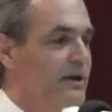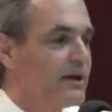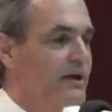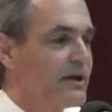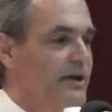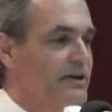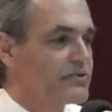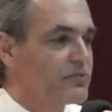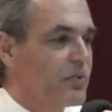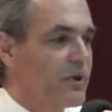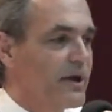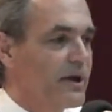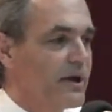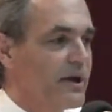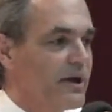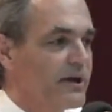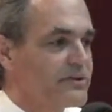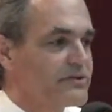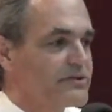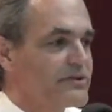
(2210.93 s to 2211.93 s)
as well
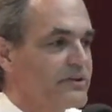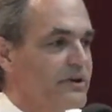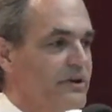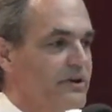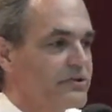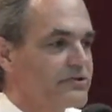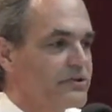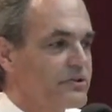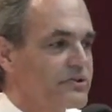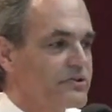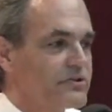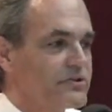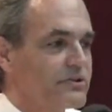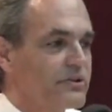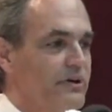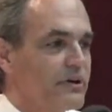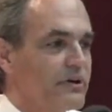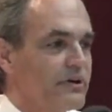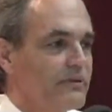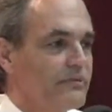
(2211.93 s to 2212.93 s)
as uh, just
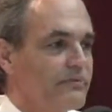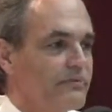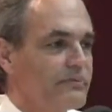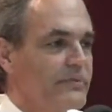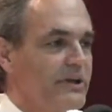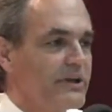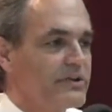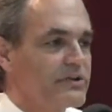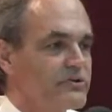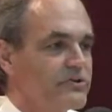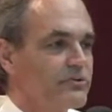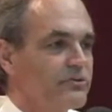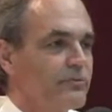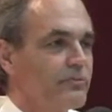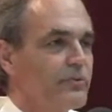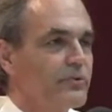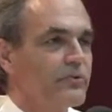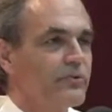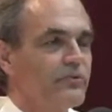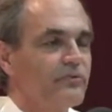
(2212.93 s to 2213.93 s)
uh, means to
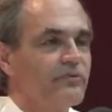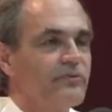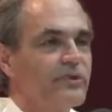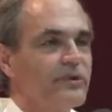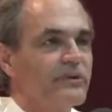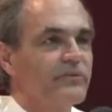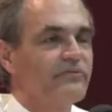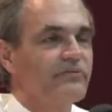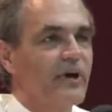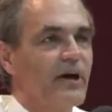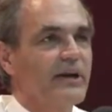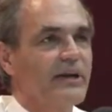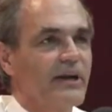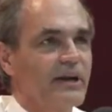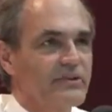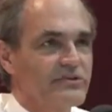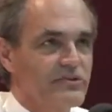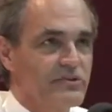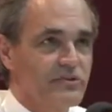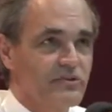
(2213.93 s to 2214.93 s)
improve the
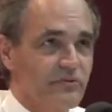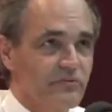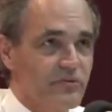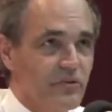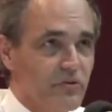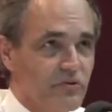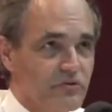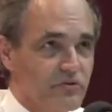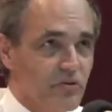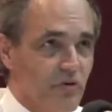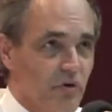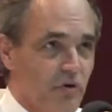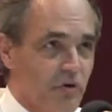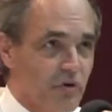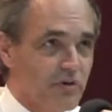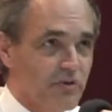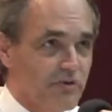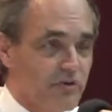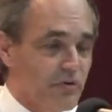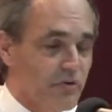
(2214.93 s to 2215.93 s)
finances of those
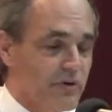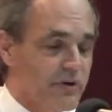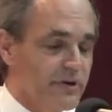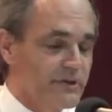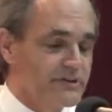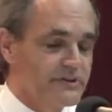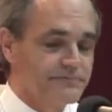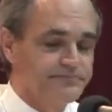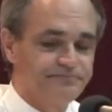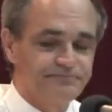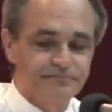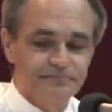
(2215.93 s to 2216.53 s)
local authorities.